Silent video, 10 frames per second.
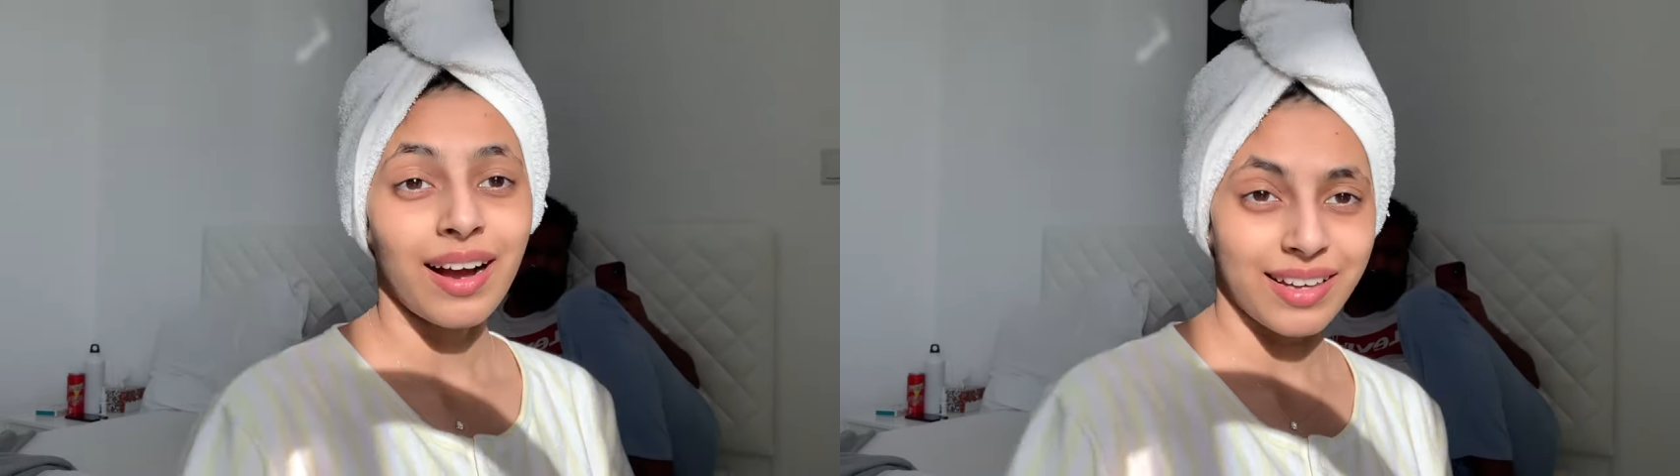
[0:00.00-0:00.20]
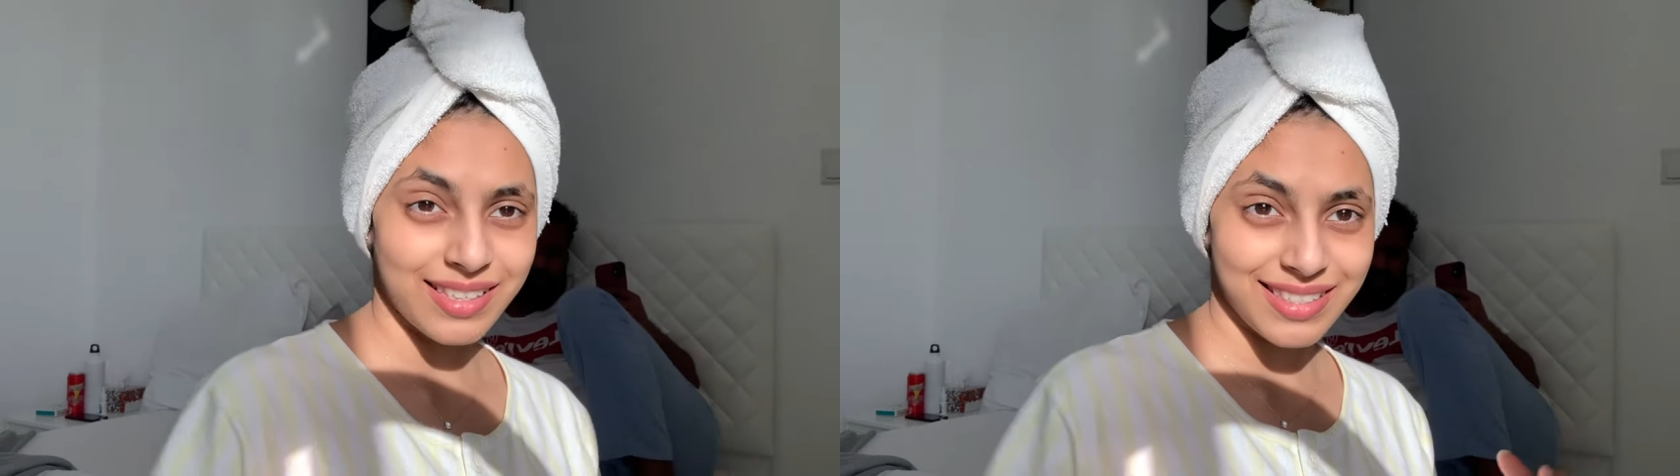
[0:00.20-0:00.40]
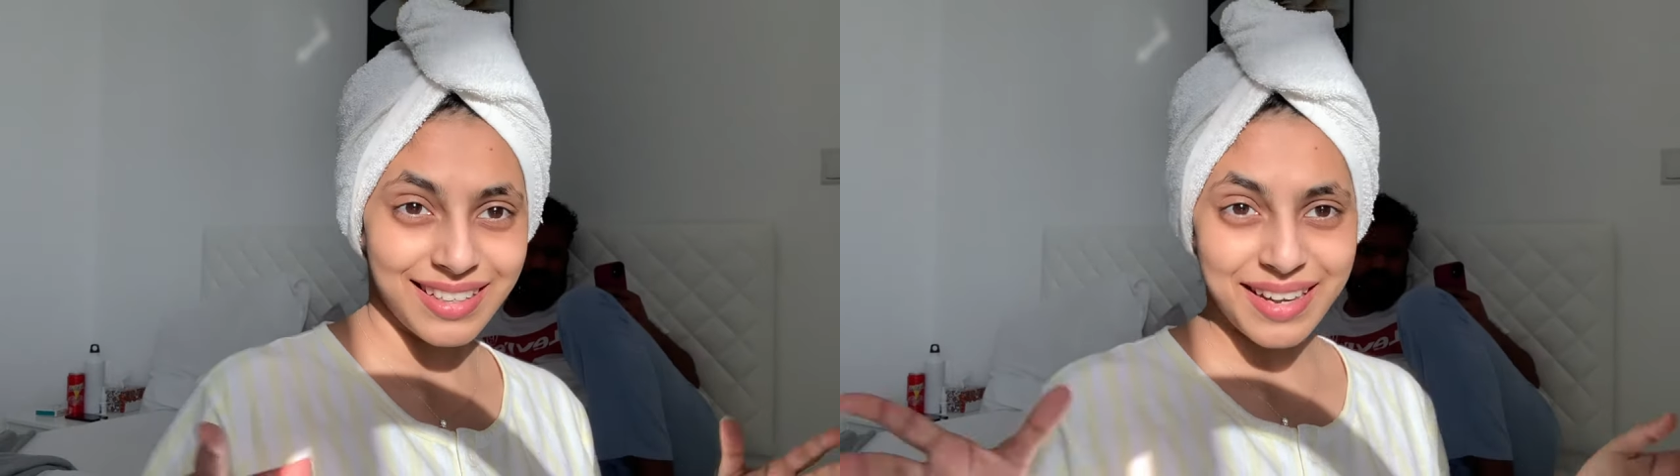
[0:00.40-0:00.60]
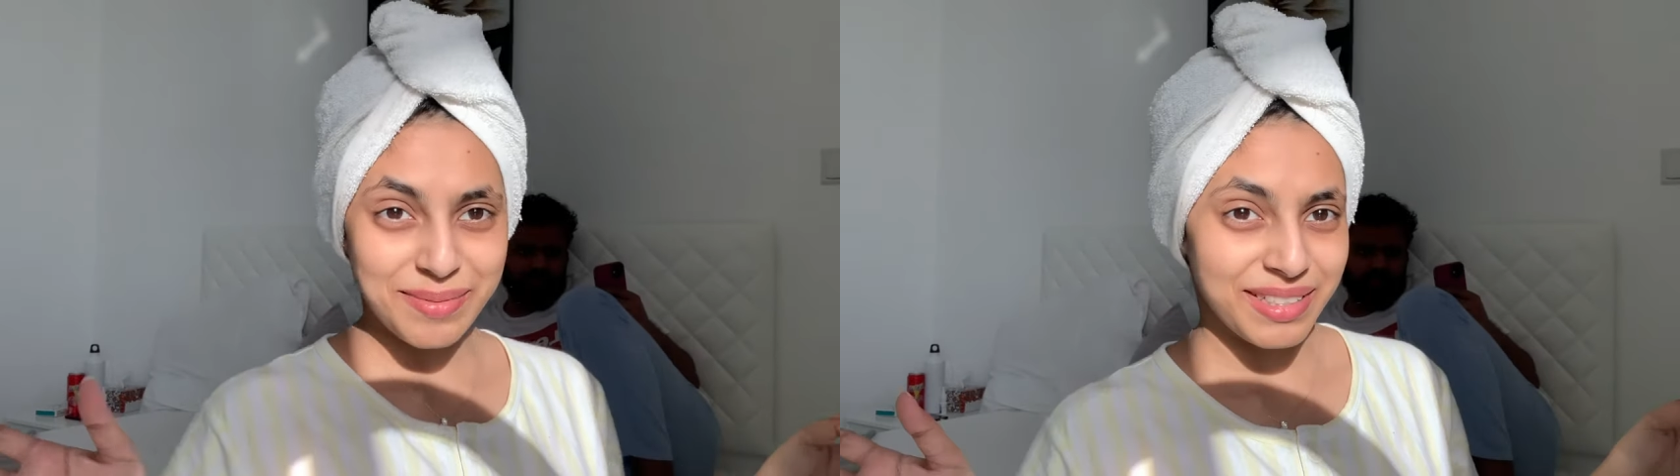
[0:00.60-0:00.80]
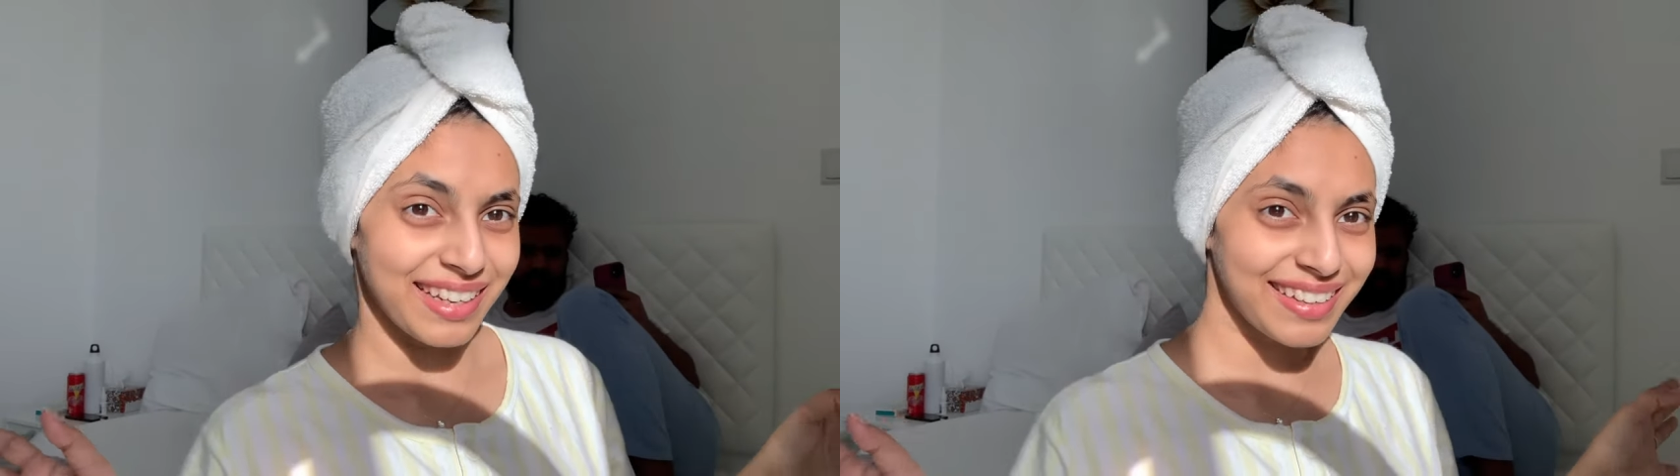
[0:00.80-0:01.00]

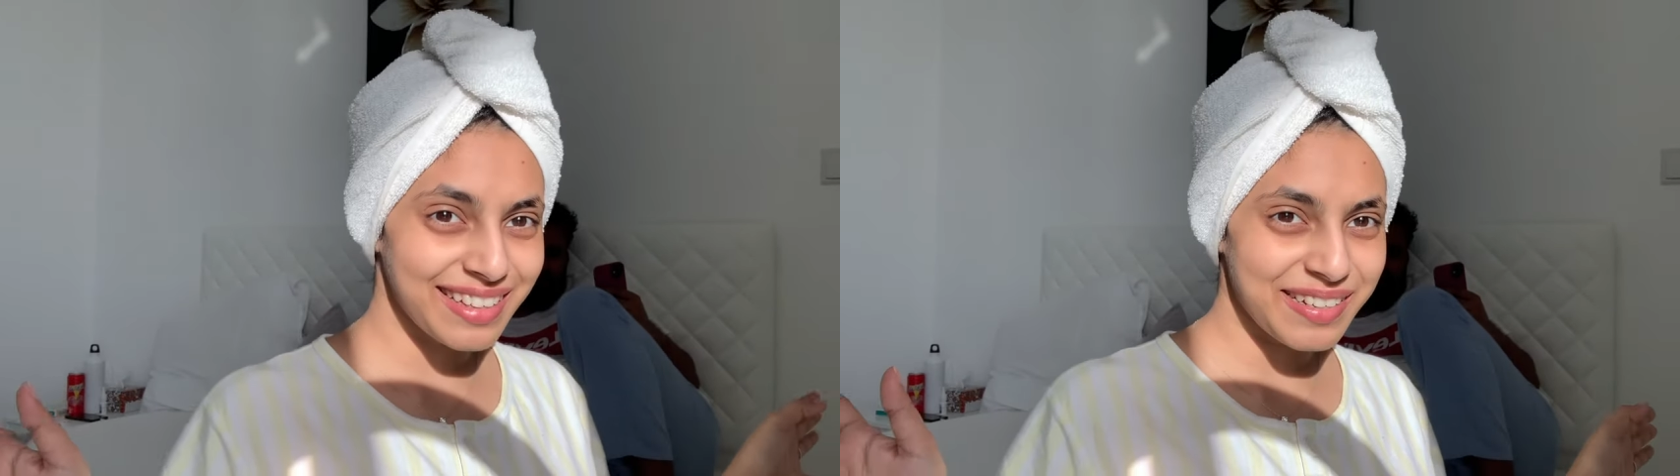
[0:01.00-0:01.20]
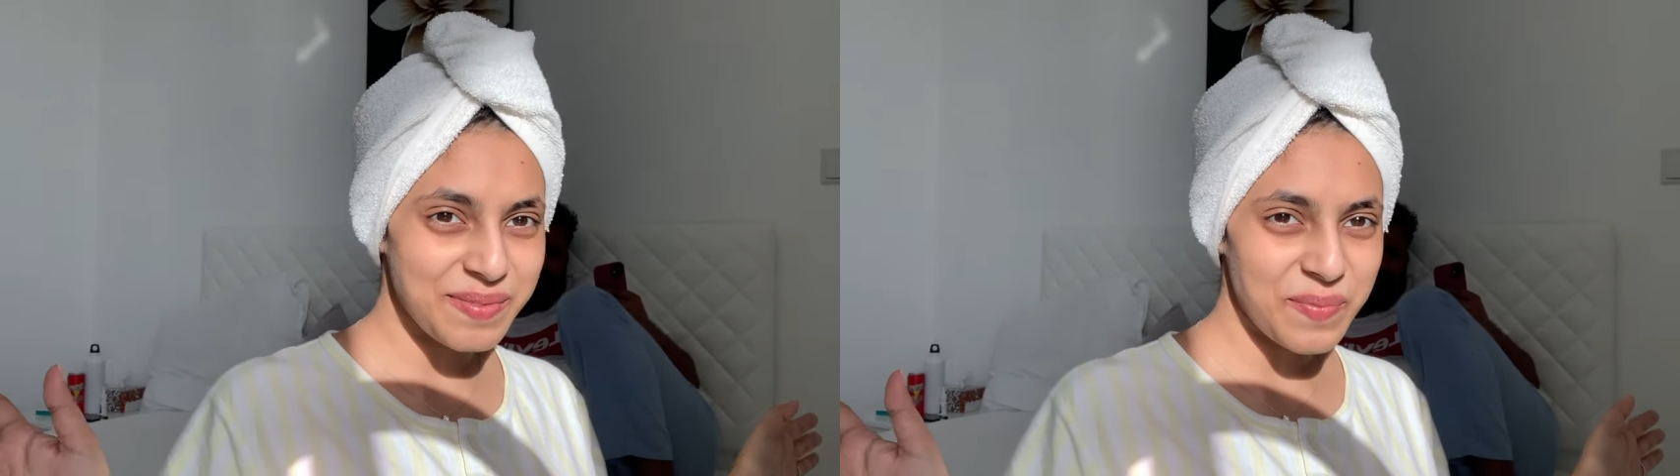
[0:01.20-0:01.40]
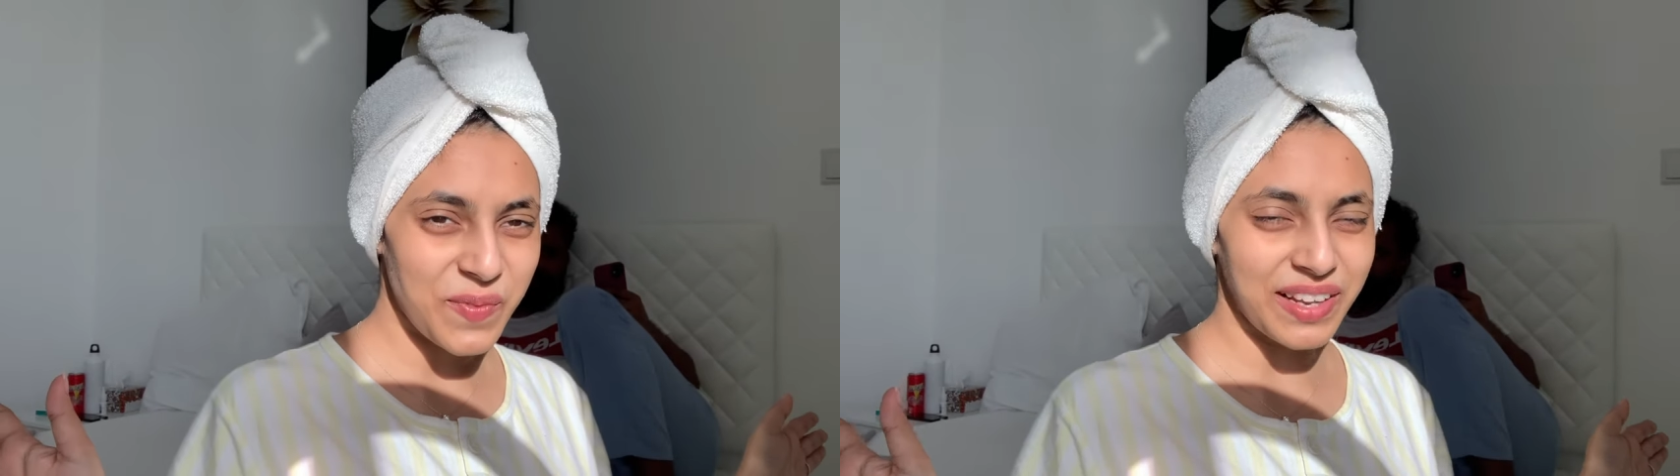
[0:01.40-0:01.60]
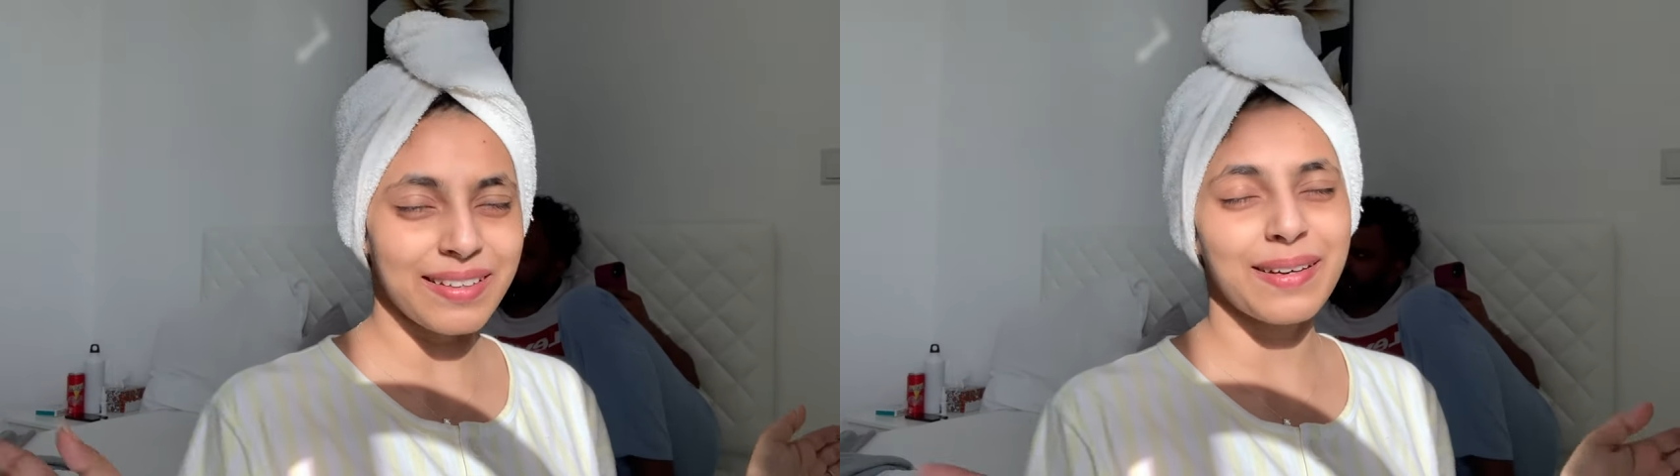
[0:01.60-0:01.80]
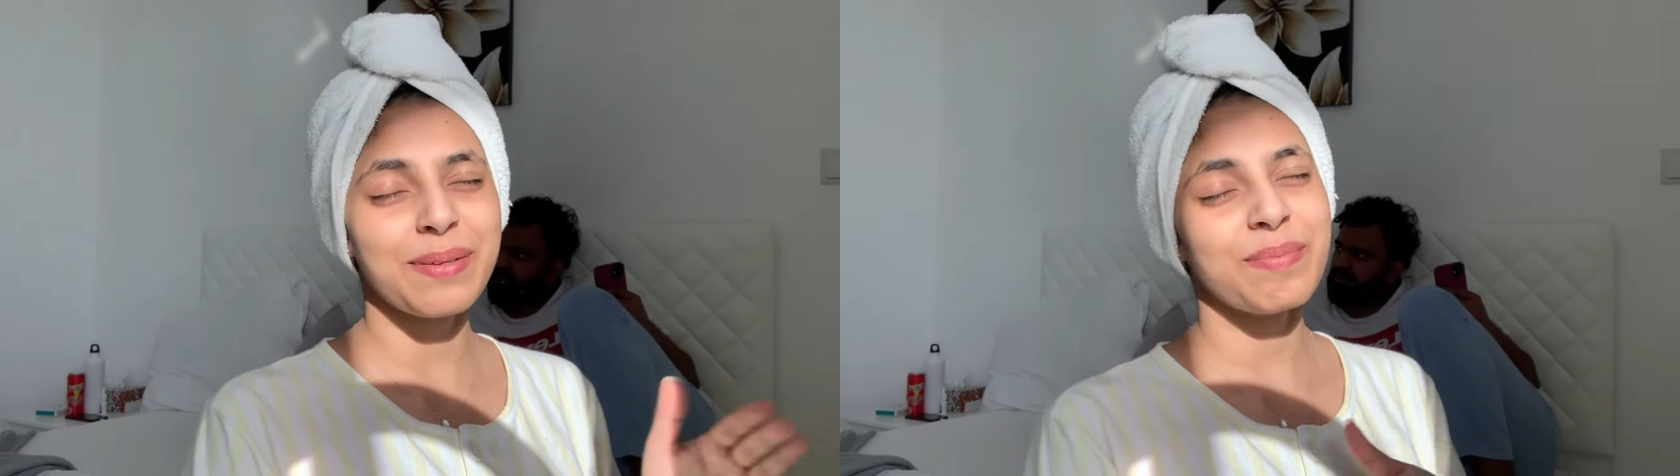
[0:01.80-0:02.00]
Assalamu alaikum,
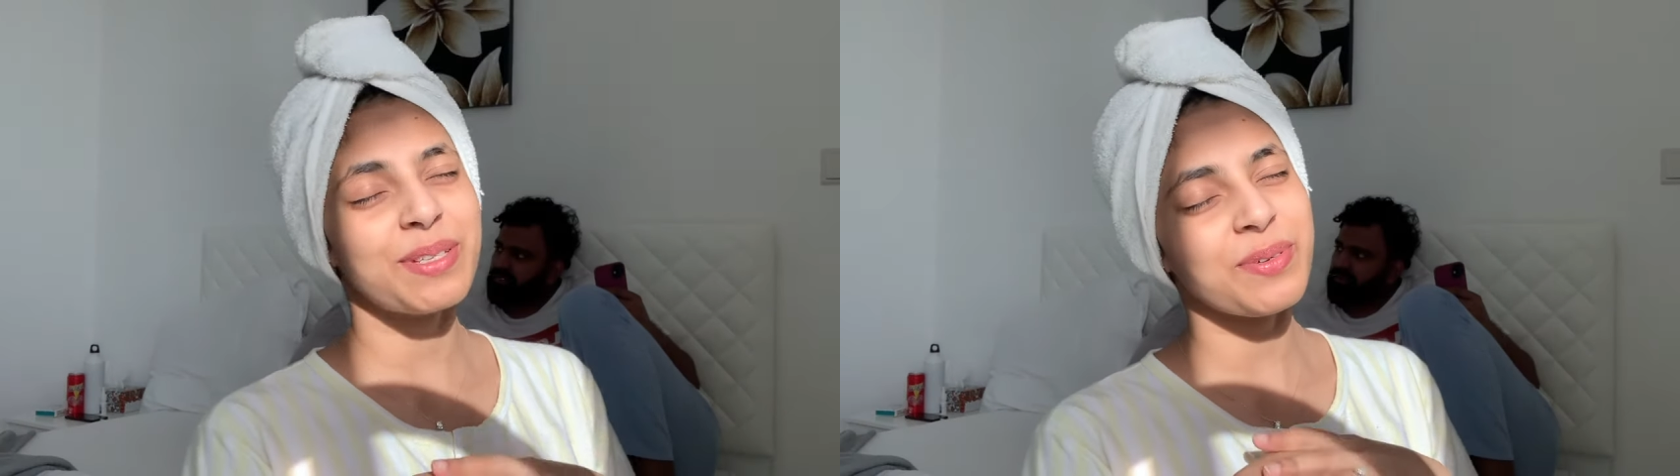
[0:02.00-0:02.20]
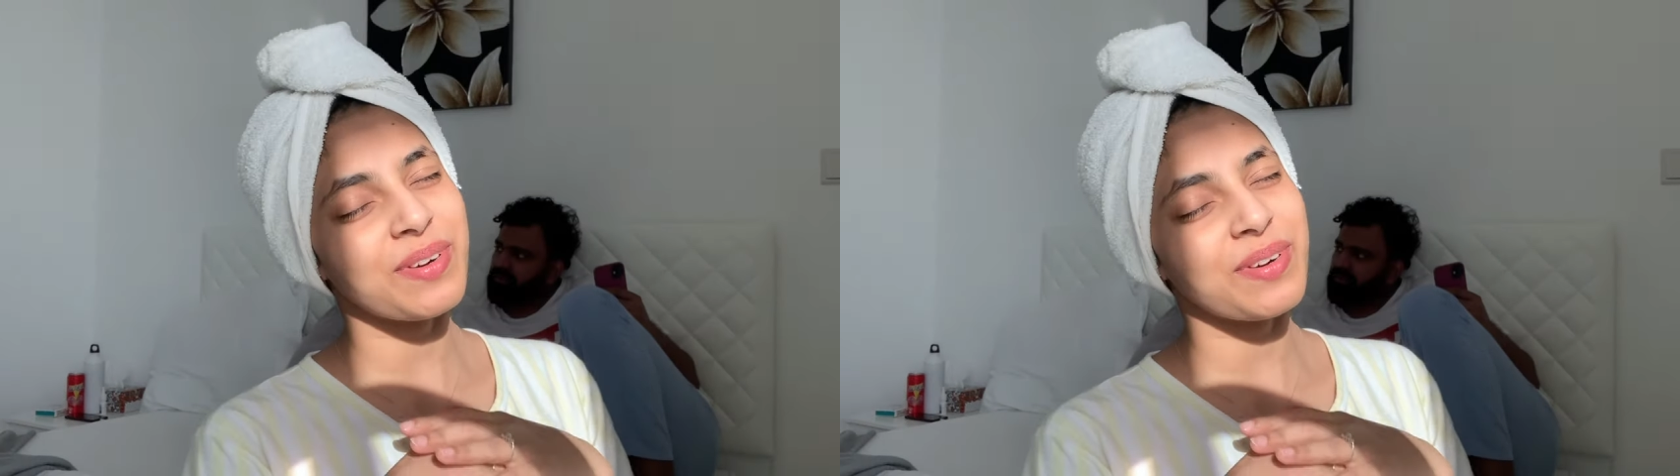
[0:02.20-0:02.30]
welcome to